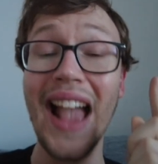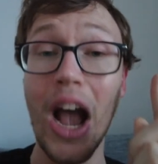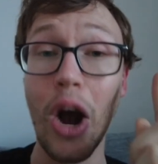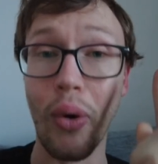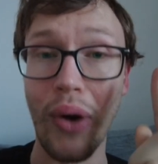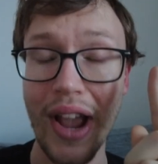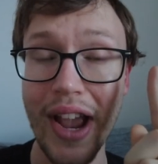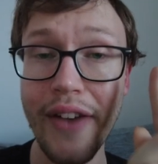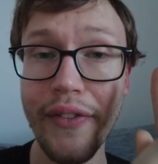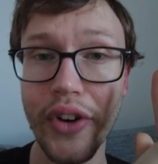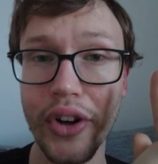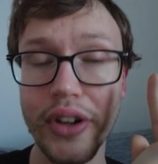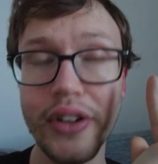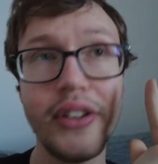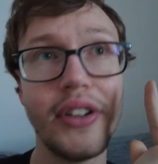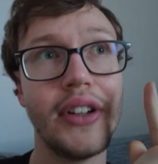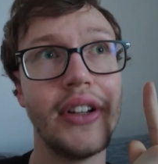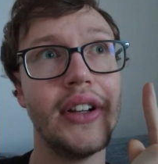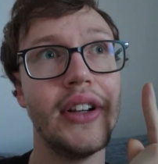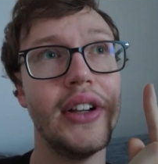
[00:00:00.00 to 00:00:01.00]

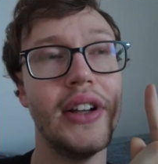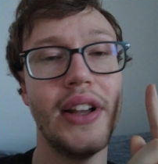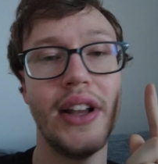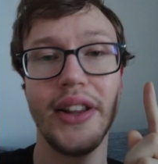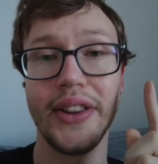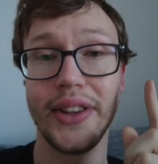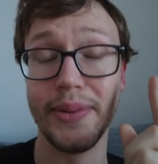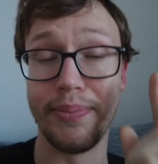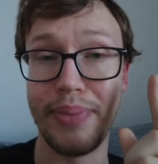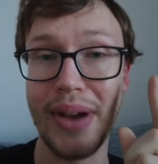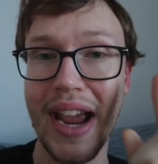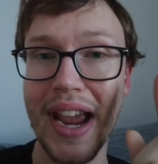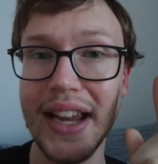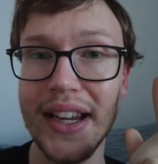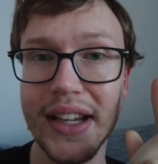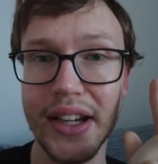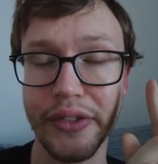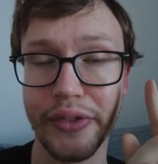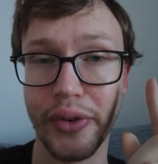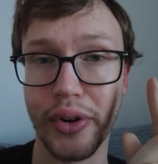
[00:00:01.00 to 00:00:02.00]
However, the
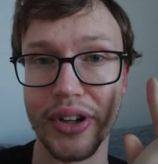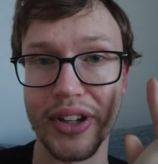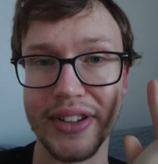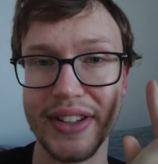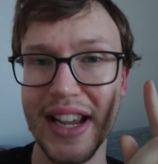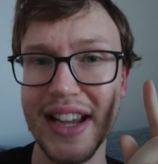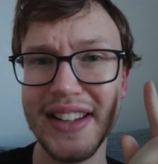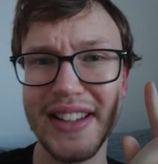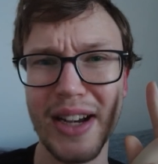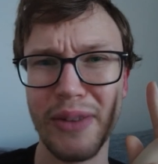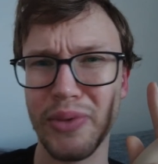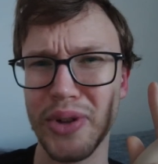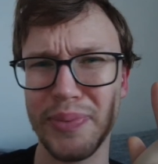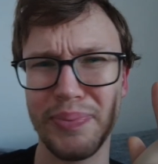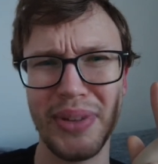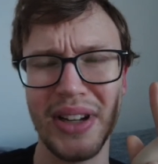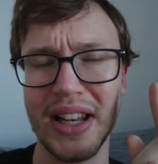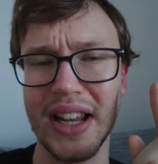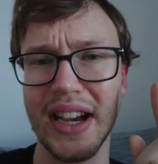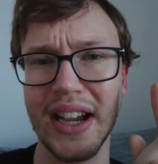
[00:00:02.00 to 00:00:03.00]
paying for the data
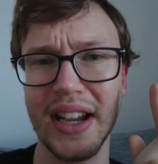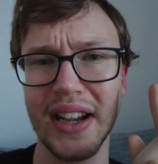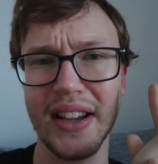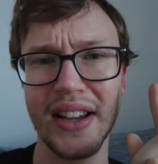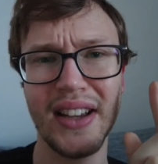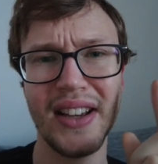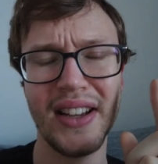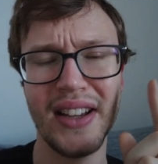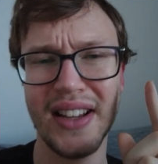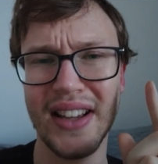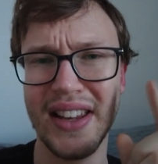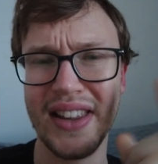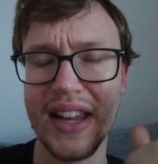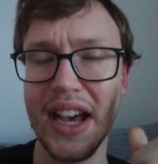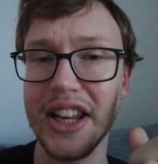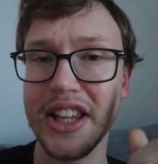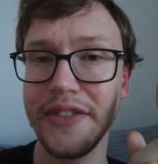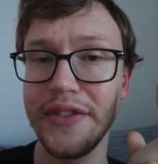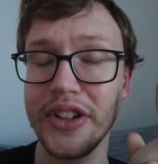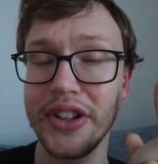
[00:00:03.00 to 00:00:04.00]
would be like
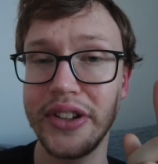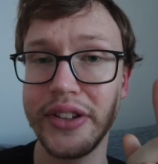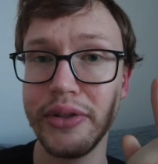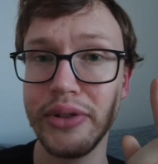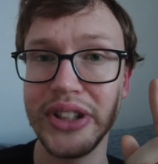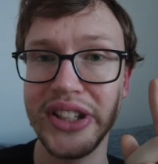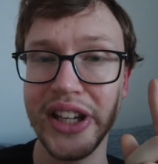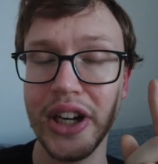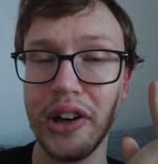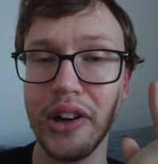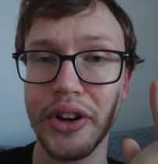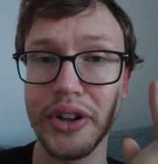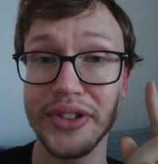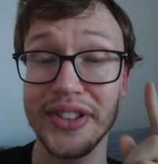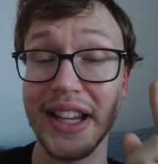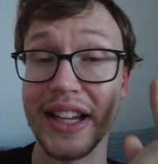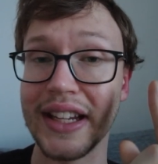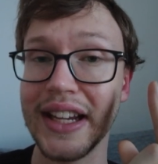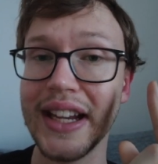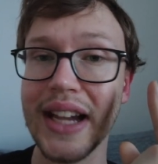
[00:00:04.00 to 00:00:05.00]
not even 2
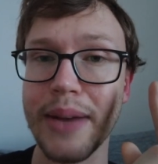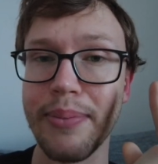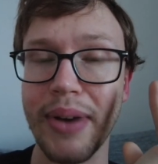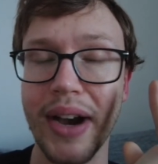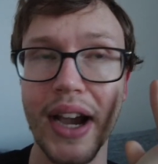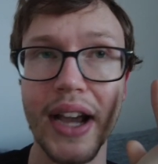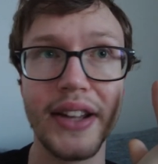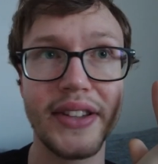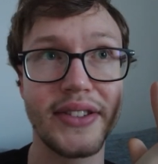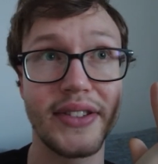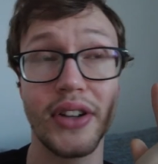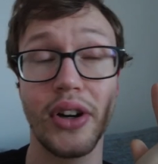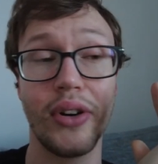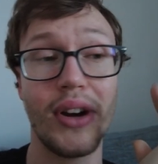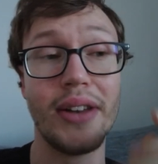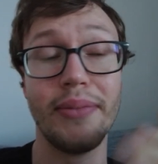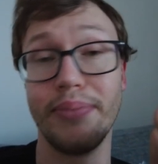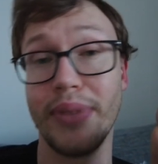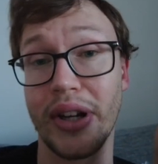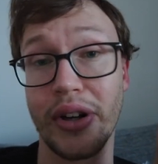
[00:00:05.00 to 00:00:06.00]
euros a gigabyte.
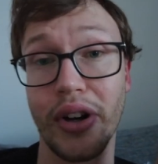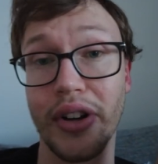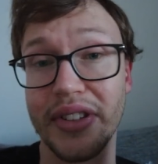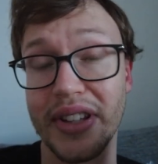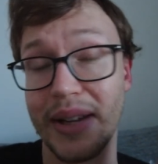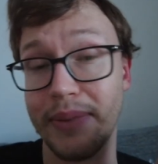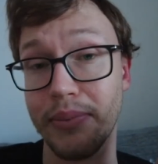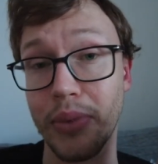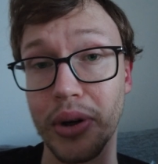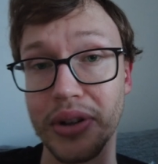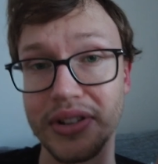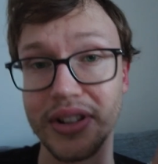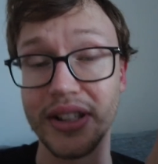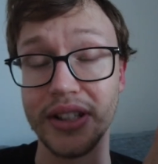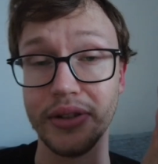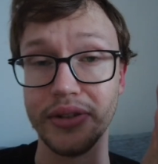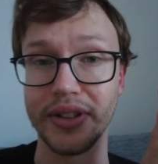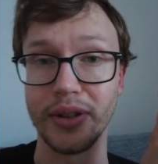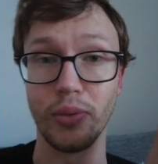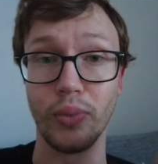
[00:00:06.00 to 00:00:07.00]
So, and because I'm
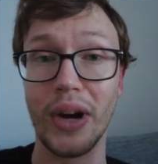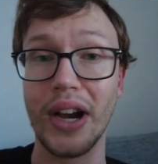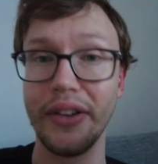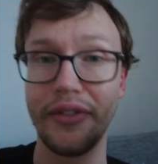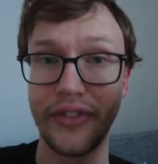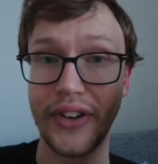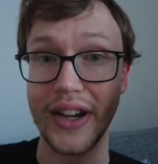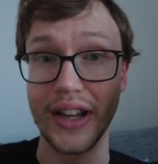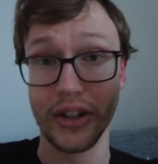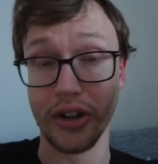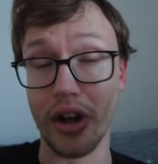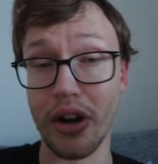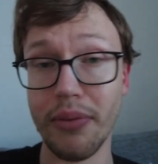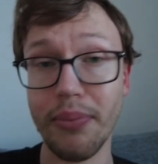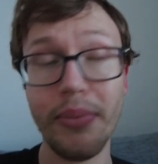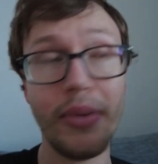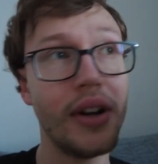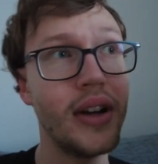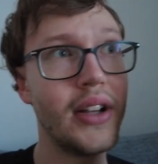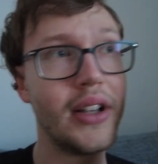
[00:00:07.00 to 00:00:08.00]
mostly using Wi Fi at
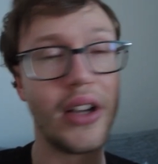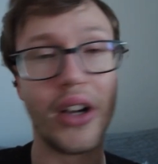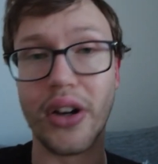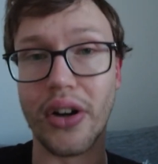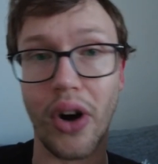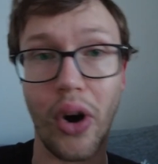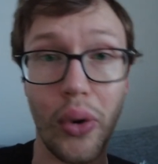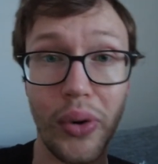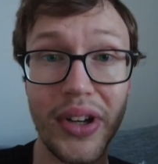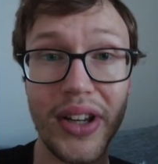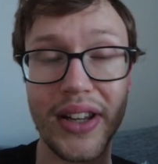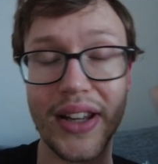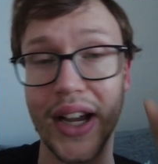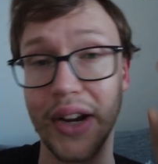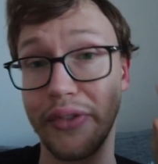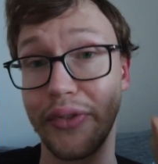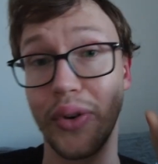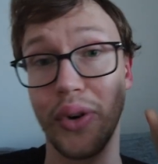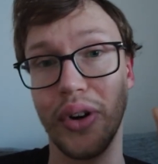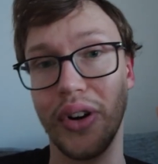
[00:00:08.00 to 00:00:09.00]
home, only
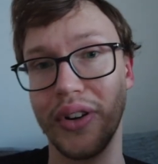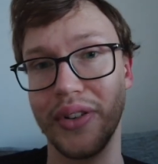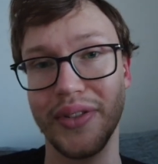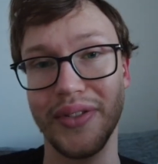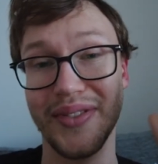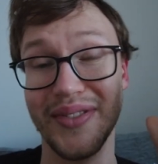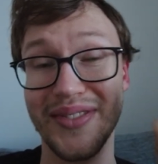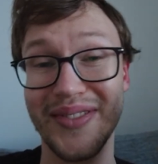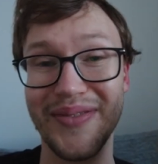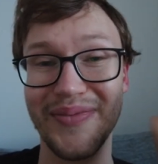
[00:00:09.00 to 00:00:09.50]
like for